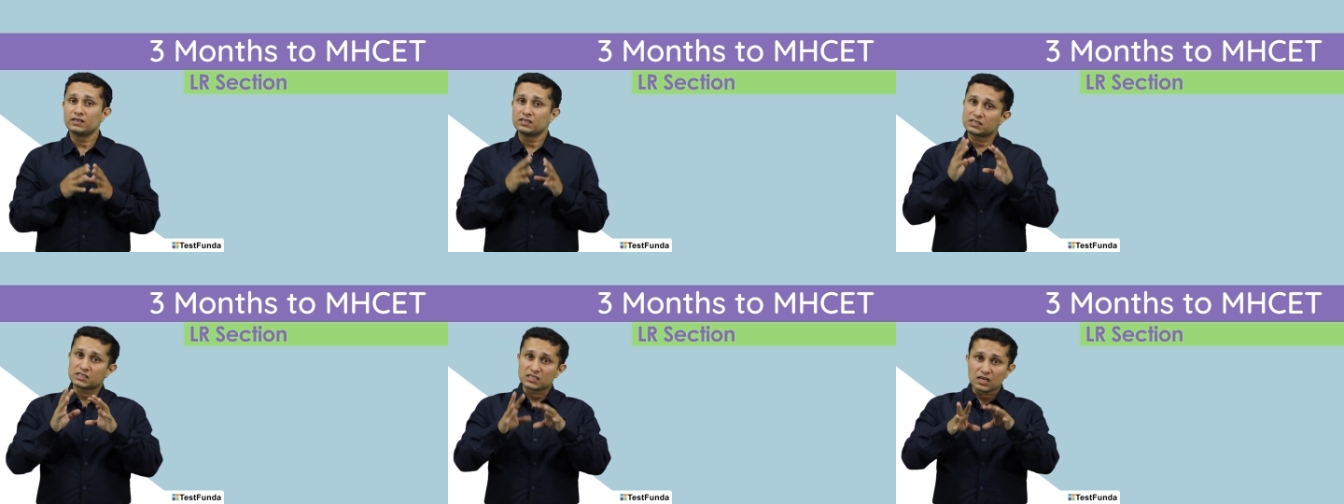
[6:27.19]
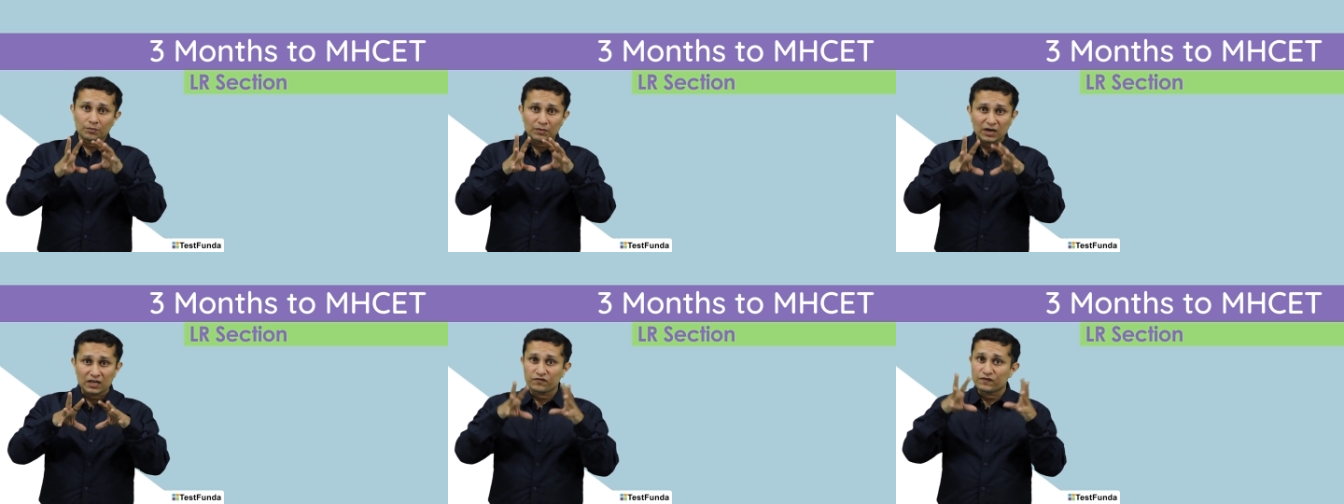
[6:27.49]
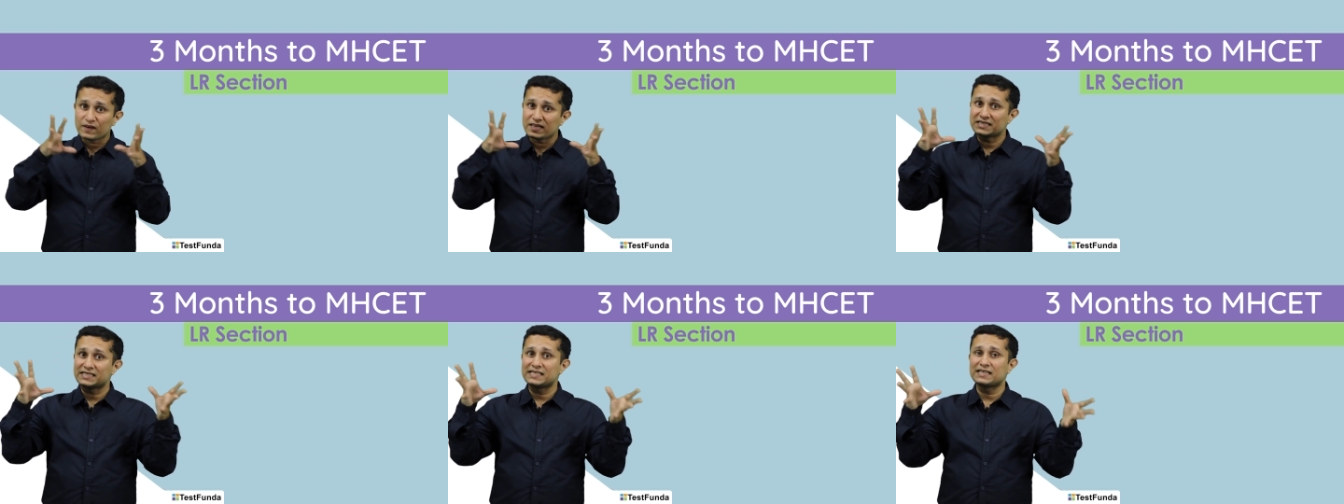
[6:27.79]
some are
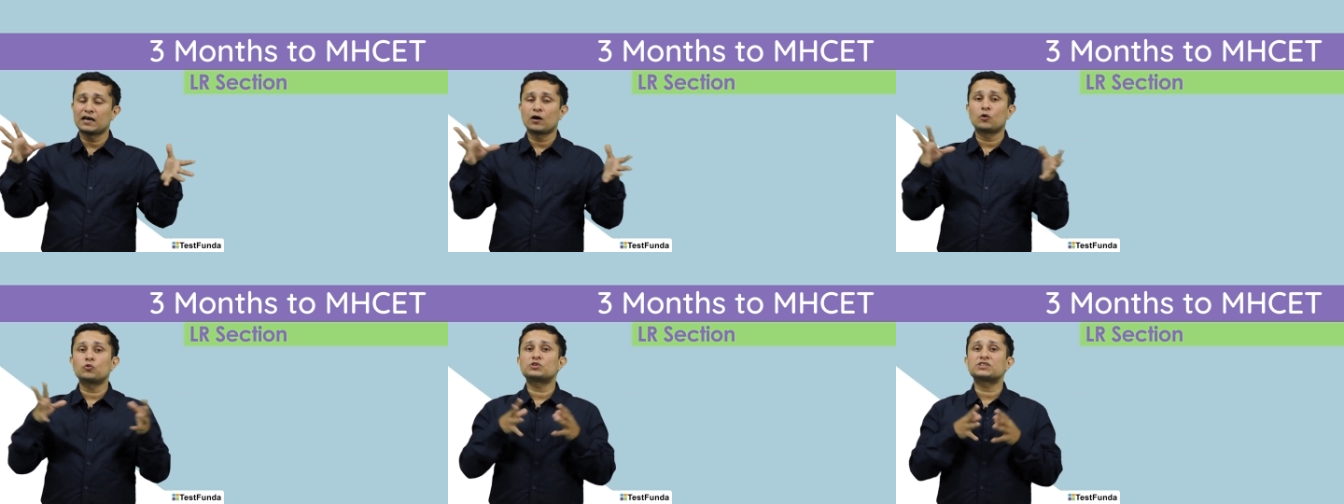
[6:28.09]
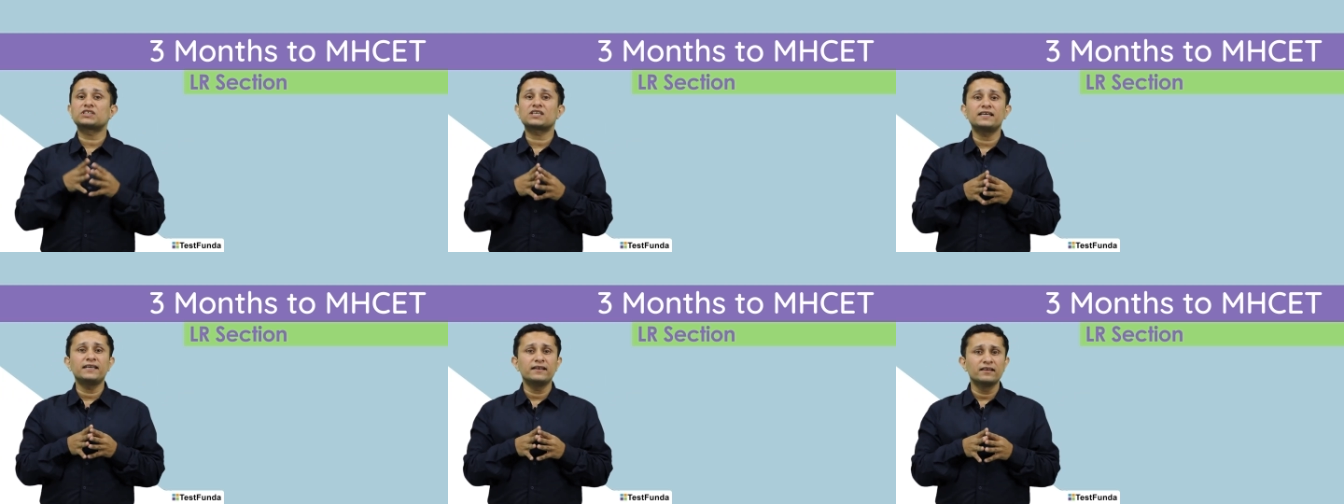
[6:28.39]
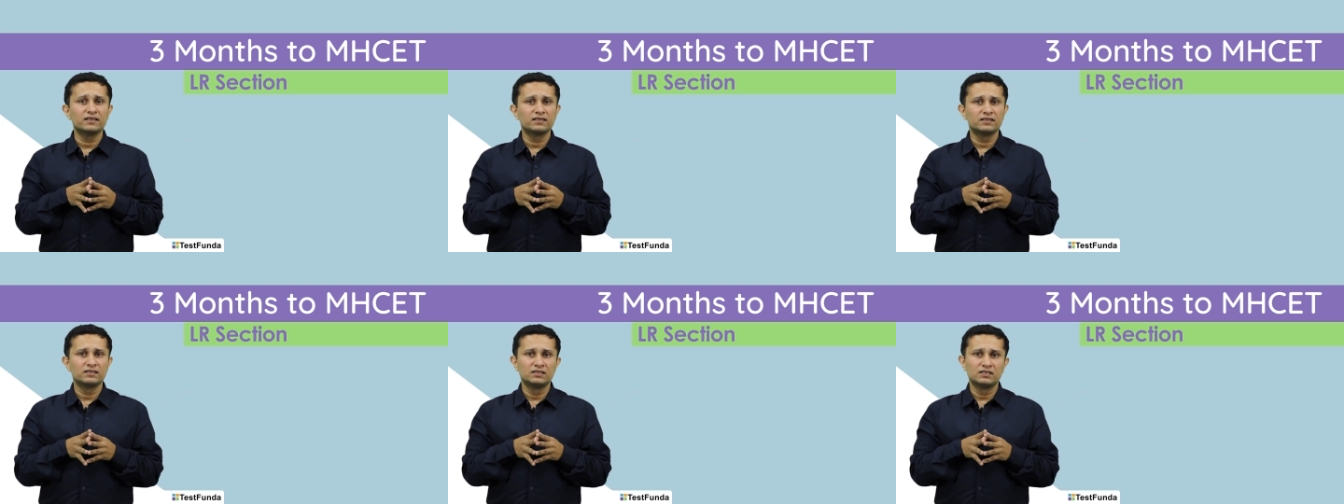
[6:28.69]
facing
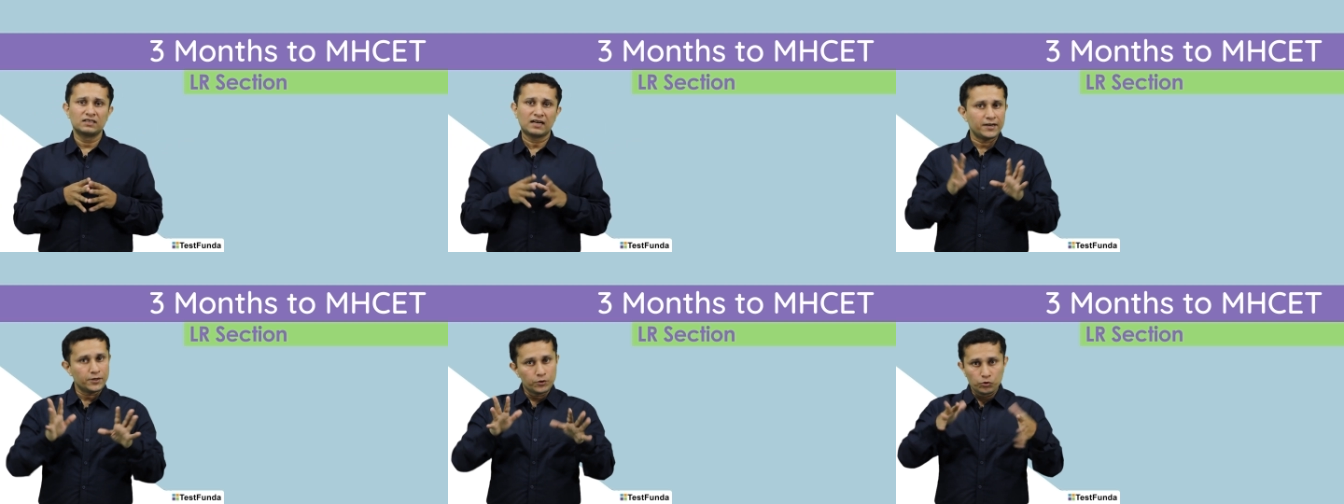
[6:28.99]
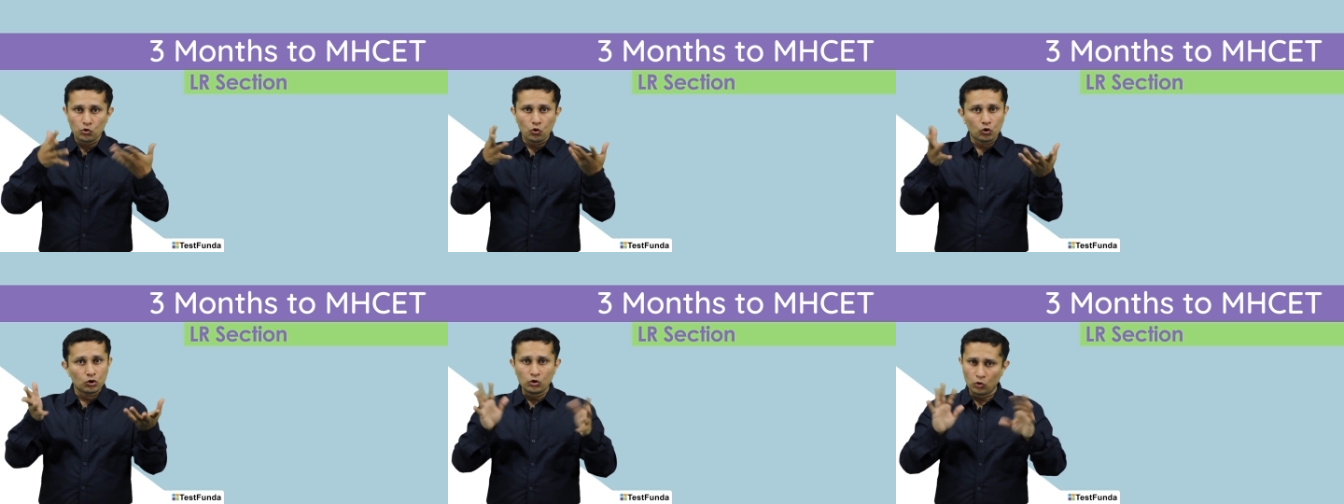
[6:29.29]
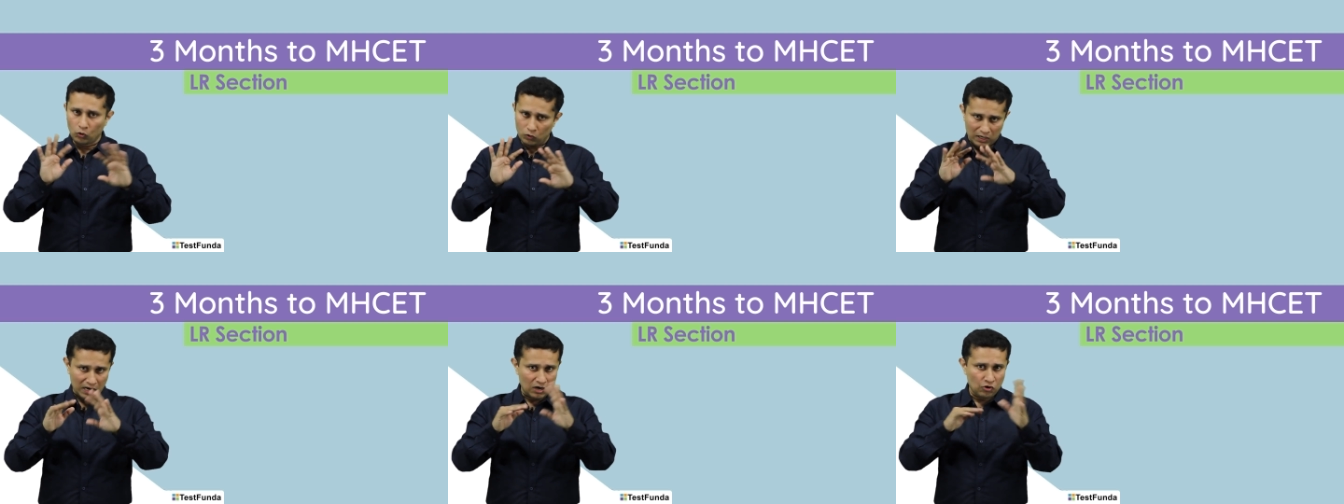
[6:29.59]
outside, and you don't
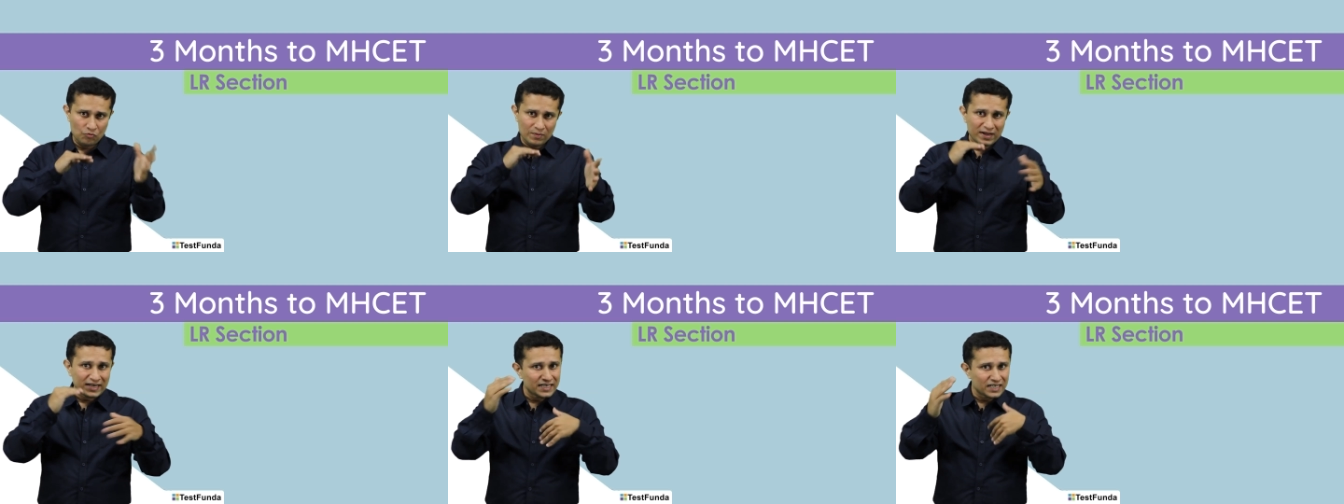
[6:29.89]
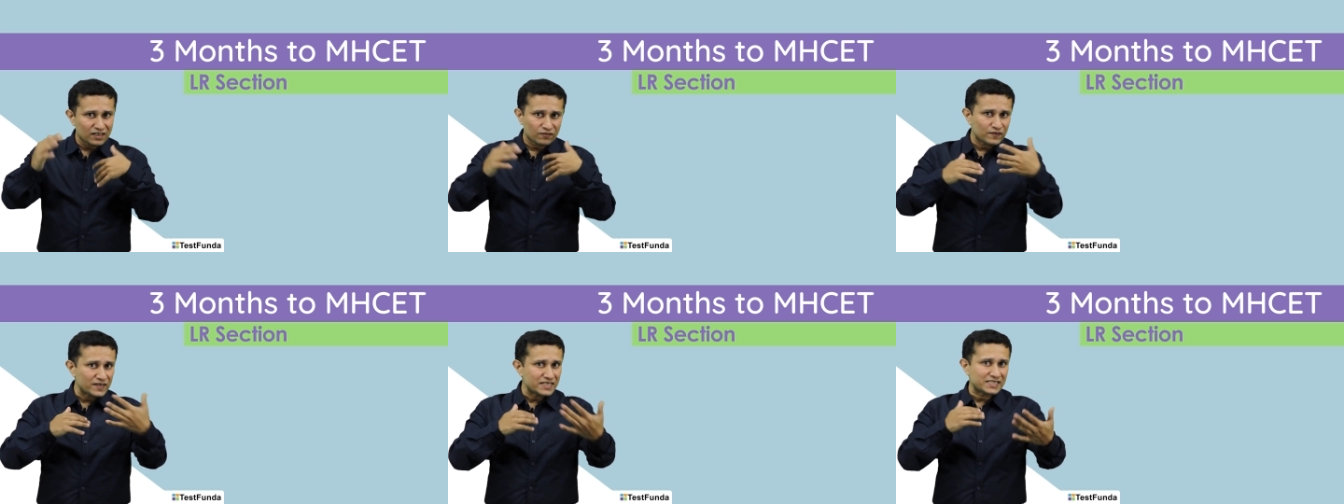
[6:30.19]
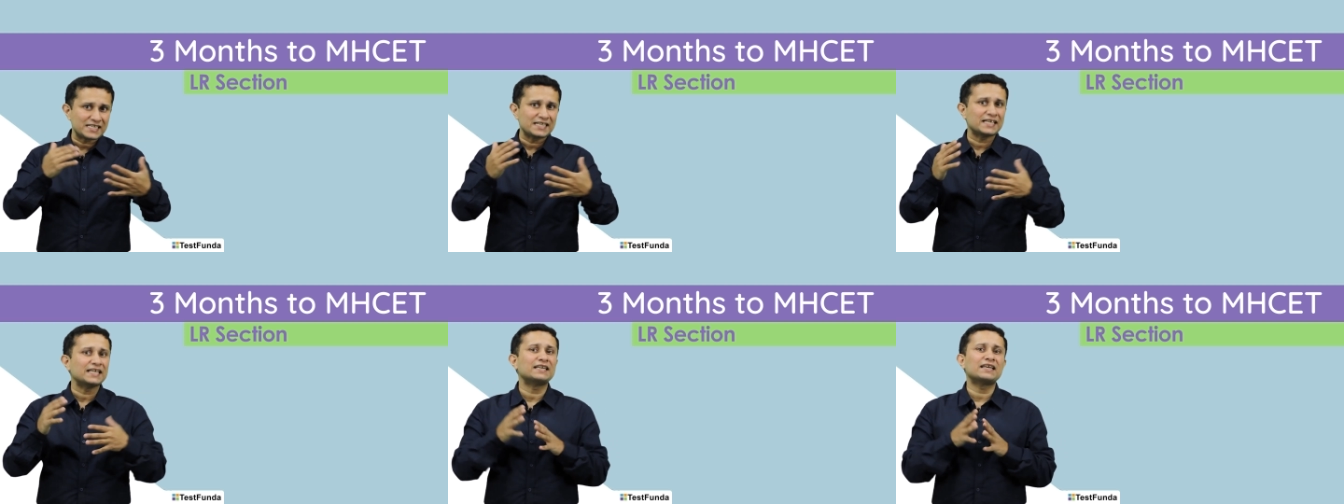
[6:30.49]
know how many are
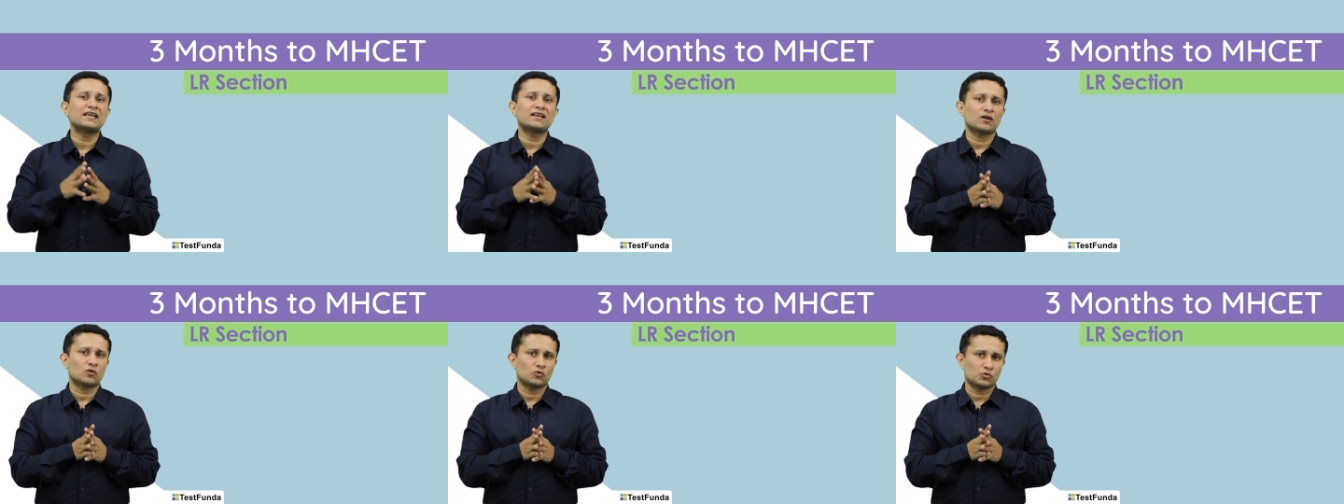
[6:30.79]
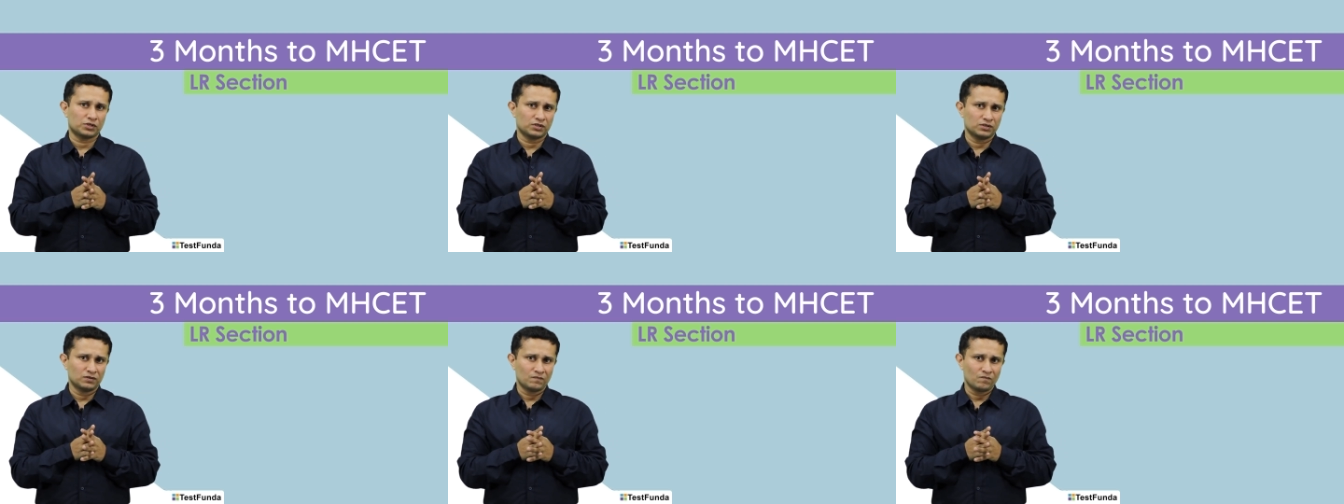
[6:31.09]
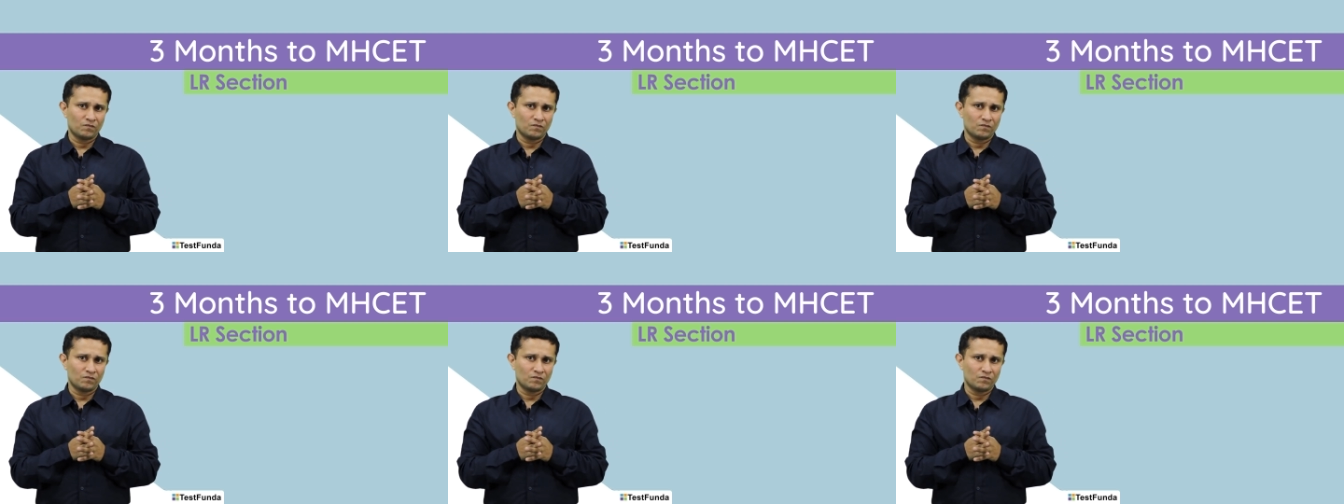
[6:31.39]
facing in and out.